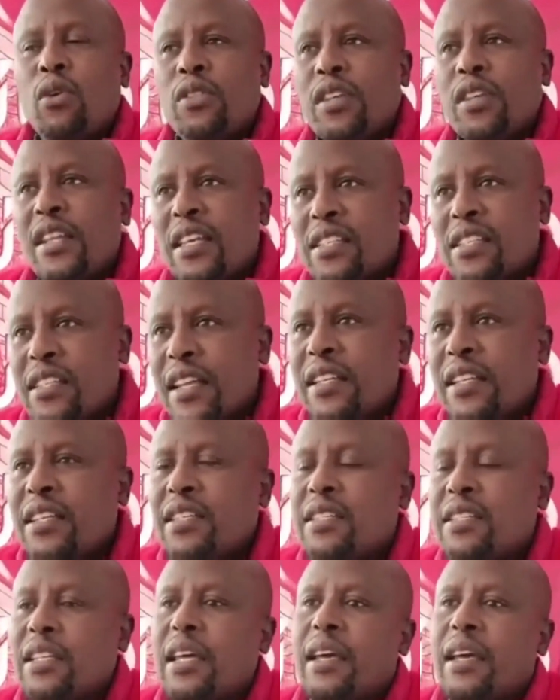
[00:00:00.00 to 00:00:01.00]
both in the
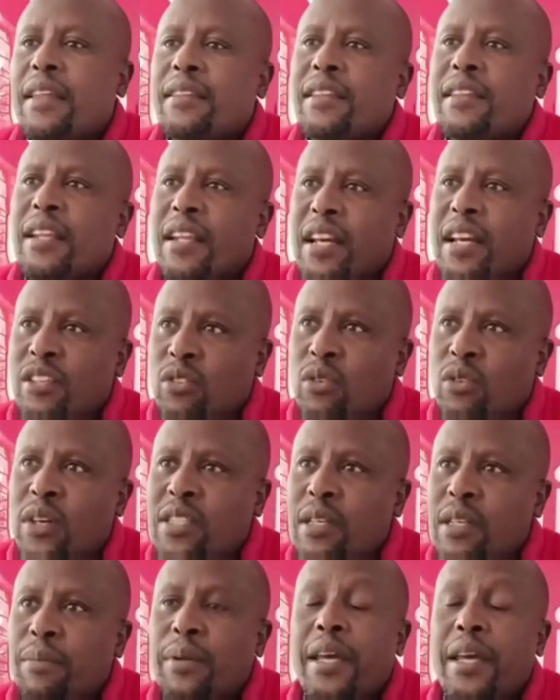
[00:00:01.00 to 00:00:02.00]
Senate and in the National
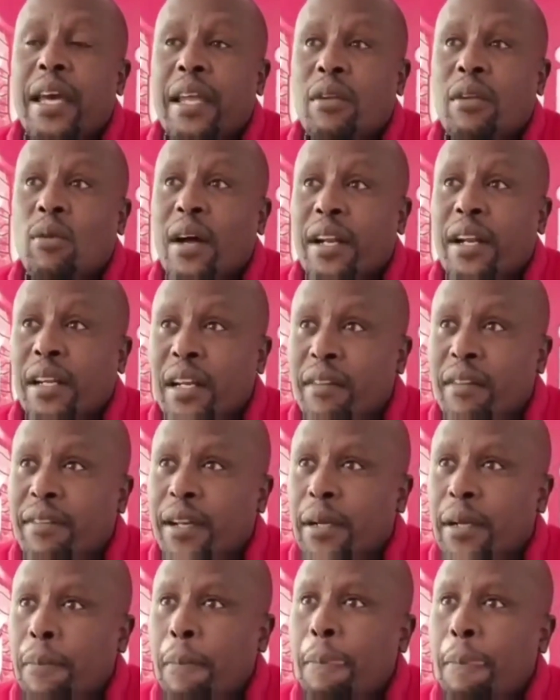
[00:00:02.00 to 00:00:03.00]
Assembly and one
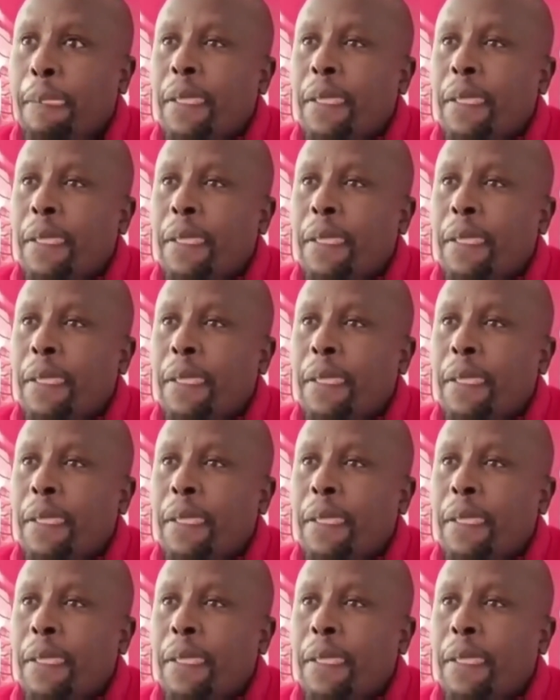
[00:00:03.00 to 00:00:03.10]
governor,